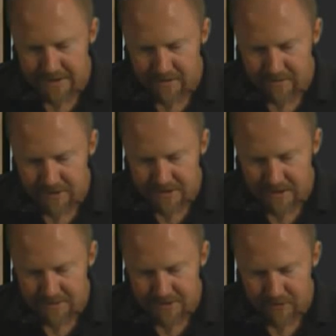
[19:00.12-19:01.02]
so I'll just
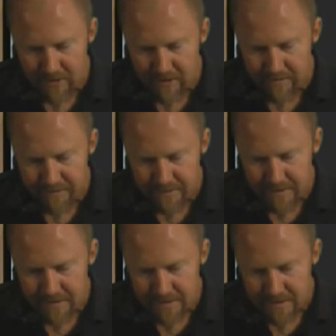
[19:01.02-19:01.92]
come to 12
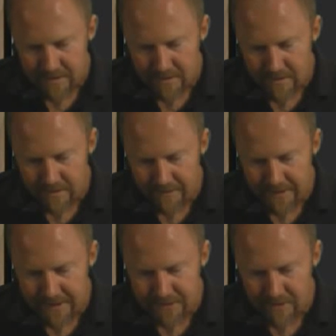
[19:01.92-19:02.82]
on
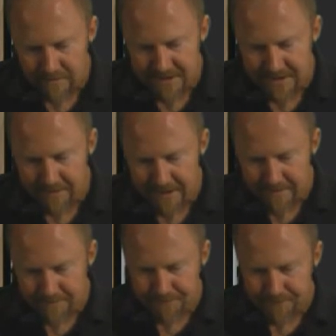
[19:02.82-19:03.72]
there, 12 dB.